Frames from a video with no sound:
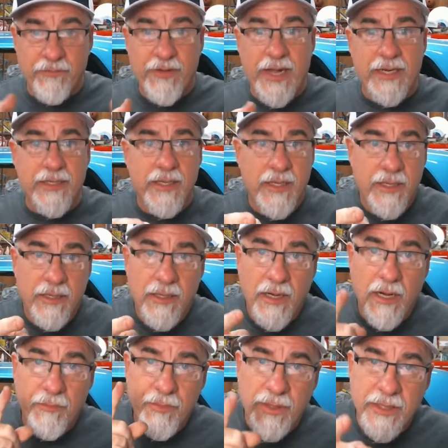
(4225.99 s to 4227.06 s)
In fact,
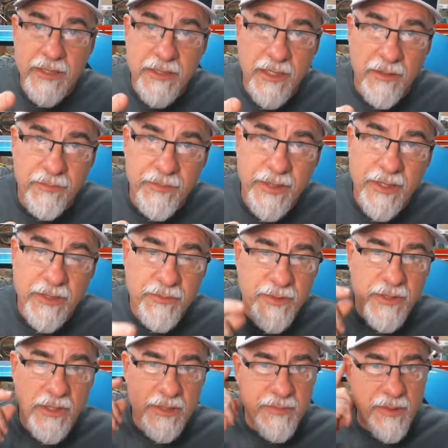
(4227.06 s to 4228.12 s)
I'll bring this up because
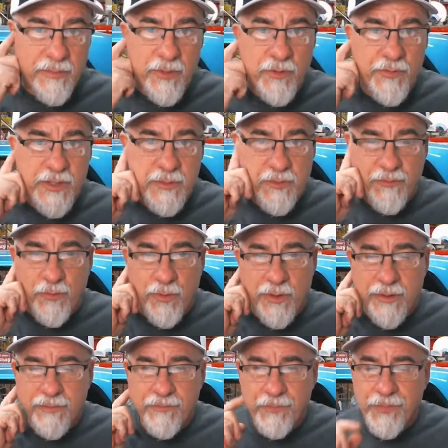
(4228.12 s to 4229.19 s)
we talked about movies
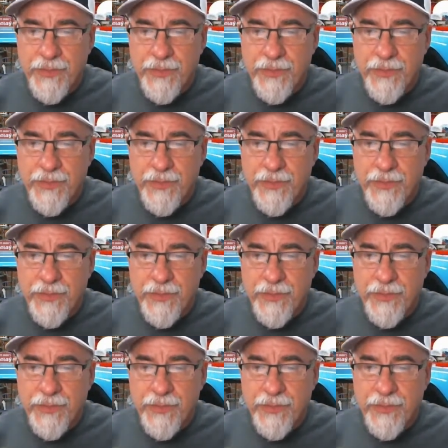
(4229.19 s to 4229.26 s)
before.